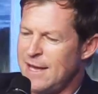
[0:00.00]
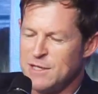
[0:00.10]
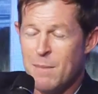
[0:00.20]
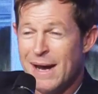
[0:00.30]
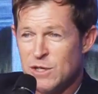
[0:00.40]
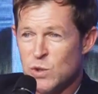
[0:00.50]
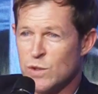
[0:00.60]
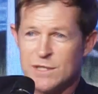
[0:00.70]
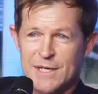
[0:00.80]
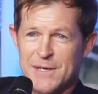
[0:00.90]
as my
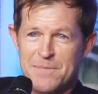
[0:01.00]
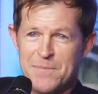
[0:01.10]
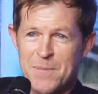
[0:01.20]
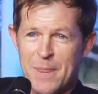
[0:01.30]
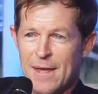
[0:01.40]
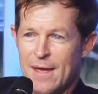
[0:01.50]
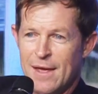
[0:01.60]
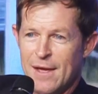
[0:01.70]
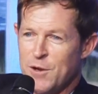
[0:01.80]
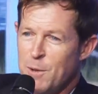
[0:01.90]
daughter,
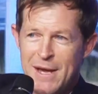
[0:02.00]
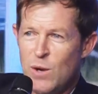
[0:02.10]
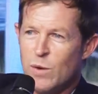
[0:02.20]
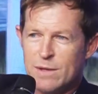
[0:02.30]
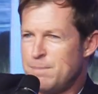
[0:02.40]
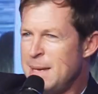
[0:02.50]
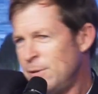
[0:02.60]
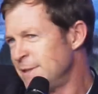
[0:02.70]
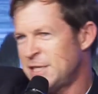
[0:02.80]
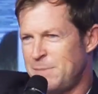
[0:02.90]
no matter what
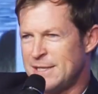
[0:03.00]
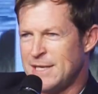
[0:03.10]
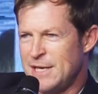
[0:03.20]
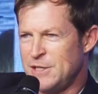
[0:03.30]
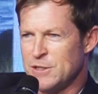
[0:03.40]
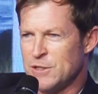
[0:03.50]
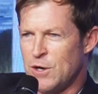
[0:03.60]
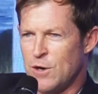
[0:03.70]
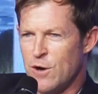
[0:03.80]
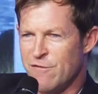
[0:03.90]
people's expectations
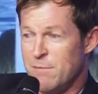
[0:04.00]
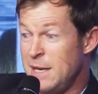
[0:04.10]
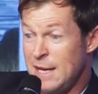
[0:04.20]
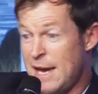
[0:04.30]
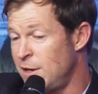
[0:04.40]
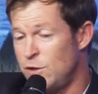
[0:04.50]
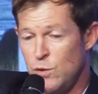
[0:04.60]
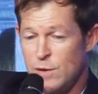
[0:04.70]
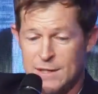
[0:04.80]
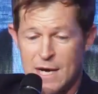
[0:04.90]
are of me and
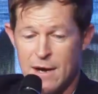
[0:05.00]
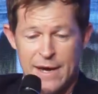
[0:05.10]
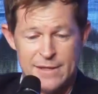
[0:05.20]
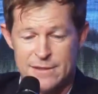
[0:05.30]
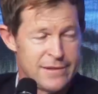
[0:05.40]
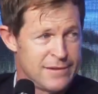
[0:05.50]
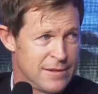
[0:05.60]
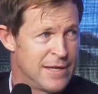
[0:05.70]
you now as